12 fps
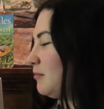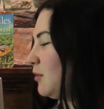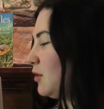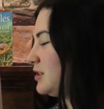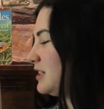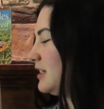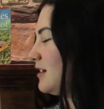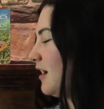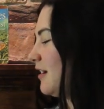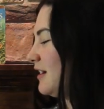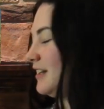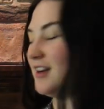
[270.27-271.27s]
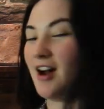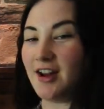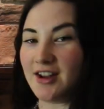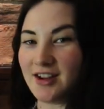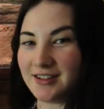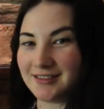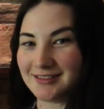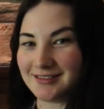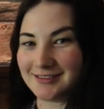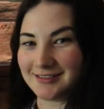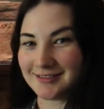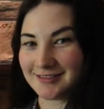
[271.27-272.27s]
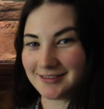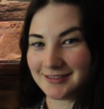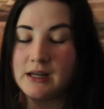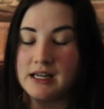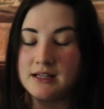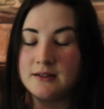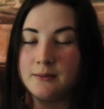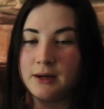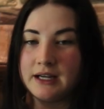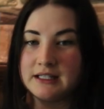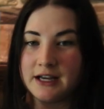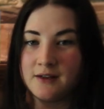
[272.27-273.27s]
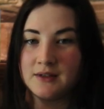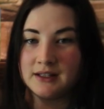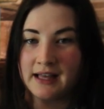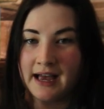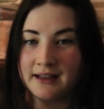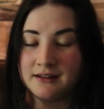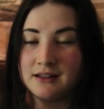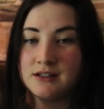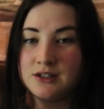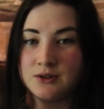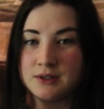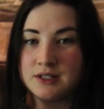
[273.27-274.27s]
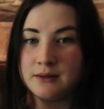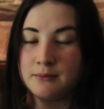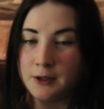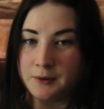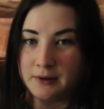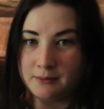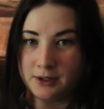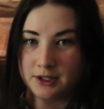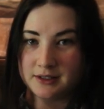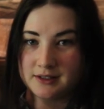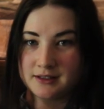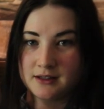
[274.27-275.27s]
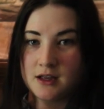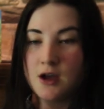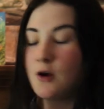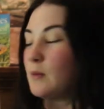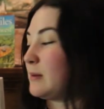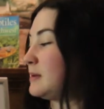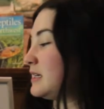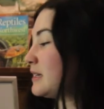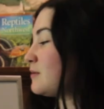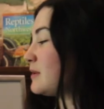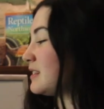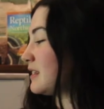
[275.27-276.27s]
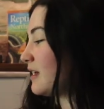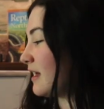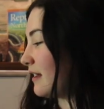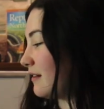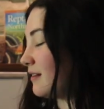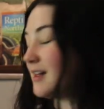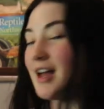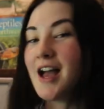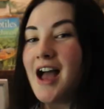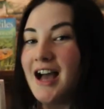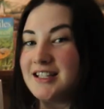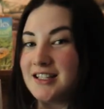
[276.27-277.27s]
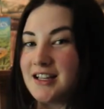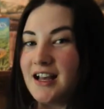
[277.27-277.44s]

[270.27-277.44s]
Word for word: multicarinata. To begin, we need to break down the Latin into its component parts. We begin with El as in